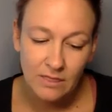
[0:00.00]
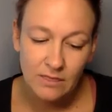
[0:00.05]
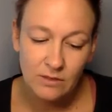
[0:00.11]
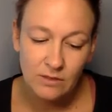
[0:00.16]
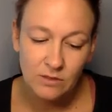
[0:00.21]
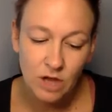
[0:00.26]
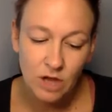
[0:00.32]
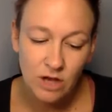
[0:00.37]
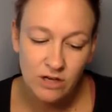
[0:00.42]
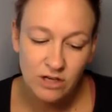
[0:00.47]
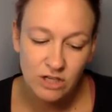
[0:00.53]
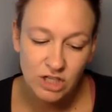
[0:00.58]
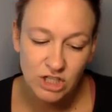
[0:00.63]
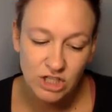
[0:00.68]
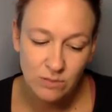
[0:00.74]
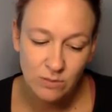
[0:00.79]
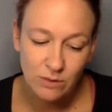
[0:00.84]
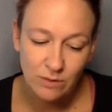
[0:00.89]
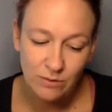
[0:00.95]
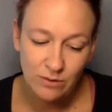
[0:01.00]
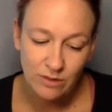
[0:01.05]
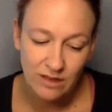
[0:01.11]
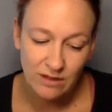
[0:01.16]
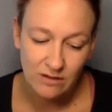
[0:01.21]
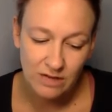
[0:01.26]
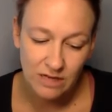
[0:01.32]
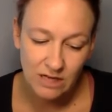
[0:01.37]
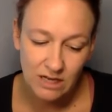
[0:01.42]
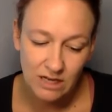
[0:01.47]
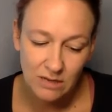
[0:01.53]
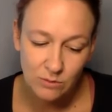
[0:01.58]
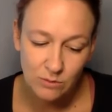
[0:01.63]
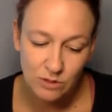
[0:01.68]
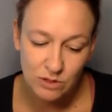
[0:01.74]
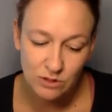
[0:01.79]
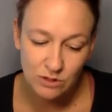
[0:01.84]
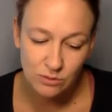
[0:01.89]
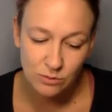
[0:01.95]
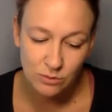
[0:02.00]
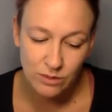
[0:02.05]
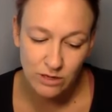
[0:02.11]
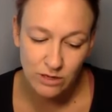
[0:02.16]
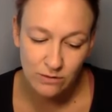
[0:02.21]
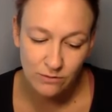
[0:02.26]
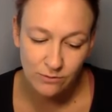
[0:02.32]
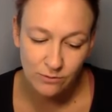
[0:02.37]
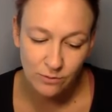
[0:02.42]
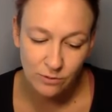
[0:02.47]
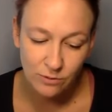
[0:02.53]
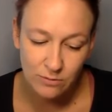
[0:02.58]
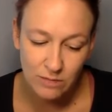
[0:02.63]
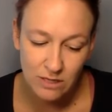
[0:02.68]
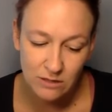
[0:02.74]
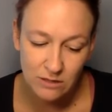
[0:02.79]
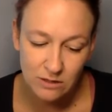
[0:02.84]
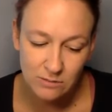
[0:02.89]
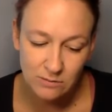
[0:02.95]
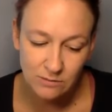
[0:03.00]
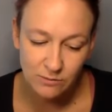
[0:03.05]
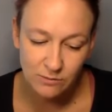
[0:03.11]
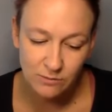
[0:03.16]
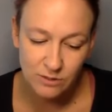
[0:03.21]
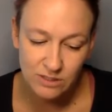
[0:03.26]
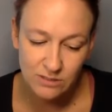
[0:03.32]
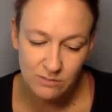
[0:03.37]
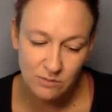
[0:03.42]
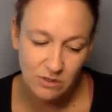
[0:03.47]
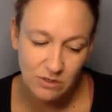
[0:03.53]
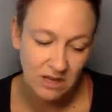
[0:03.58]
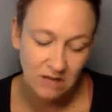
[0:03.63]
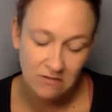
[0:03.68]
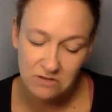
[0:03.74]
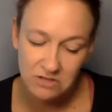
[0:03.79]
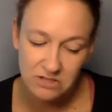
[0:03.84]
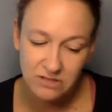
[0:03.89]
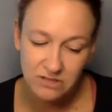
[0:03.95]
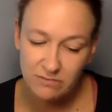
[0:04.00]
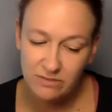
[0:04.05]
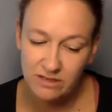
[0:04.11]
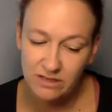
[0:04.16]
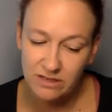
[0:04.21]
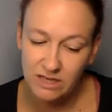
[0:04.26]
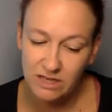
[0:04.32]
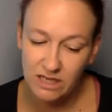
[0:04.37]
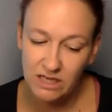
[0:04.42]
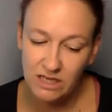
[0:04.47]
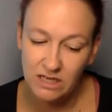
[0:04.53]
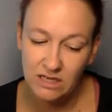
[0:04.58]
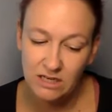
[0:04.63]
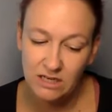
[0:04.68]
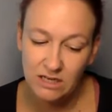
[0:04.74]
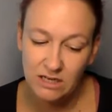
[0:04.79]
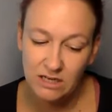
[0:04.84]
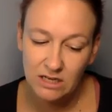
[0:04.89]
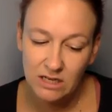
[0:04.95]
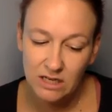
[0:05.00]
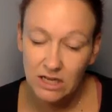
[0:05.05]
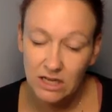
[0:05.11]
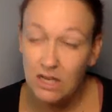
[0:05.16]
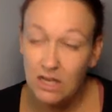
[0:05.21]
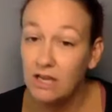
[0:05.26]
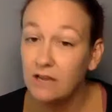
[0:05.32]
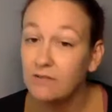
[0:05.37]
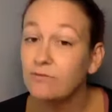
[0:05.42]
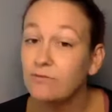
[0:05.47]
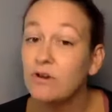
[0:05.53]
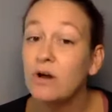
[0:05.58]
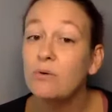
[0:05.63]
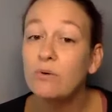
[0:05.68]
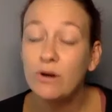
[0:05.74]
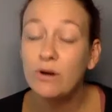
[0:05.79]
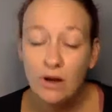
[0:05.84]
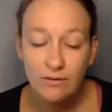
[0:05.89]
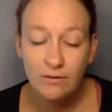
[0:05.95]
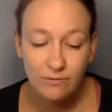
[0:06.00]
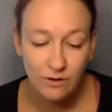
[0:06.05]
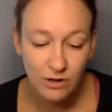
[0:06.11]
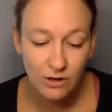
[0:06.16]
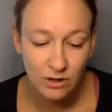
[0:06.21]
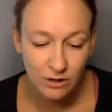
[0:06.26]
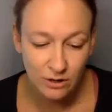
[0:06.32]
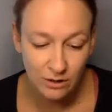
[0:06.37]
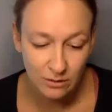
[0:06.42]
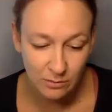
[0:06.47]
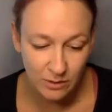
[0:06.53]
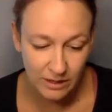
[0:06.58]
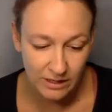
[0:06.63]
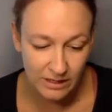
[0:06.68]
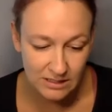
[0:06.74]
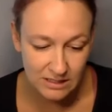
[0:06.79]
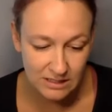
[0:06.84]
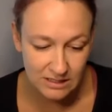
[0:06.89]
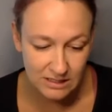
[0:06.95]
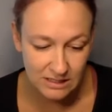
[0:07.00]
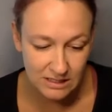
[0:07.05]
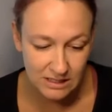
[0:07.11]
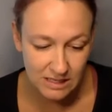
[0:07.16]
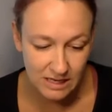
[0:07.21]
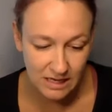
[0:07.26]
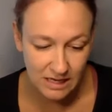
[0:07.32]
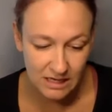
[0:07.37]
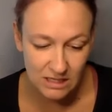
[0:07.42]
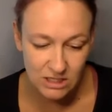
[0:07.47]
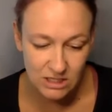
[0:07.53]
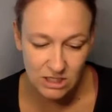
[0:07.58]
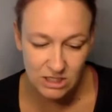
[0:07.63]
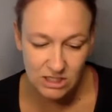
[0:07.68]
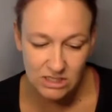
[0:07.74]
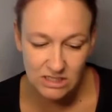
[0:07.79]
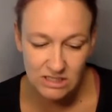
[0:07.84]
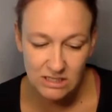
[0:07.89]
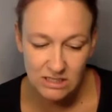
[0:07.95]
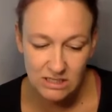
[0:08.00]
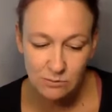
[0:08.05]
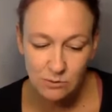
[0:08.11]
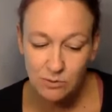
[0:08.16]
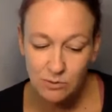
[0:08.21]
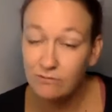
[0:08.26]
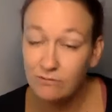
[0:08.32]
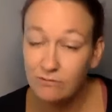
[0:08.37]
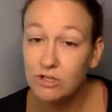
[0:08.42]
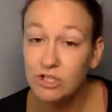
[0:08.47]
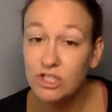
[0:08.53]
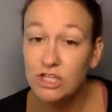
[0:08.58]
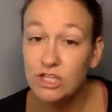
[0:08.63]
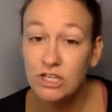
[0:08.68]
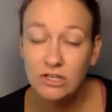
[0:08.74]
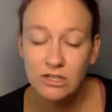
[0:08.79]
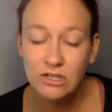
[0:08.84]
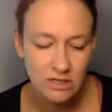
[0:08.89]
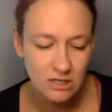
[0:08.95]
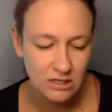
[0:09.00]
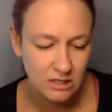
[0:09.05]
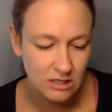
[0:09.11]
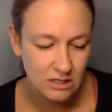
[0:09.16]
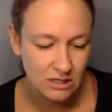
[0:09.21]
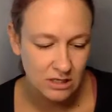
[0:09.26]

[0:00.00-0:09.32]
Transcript: The longest she went without eating was 3 or 4 meals before someone gave her something to eat. If no one offered her a place to stay, she just slept wherever she could.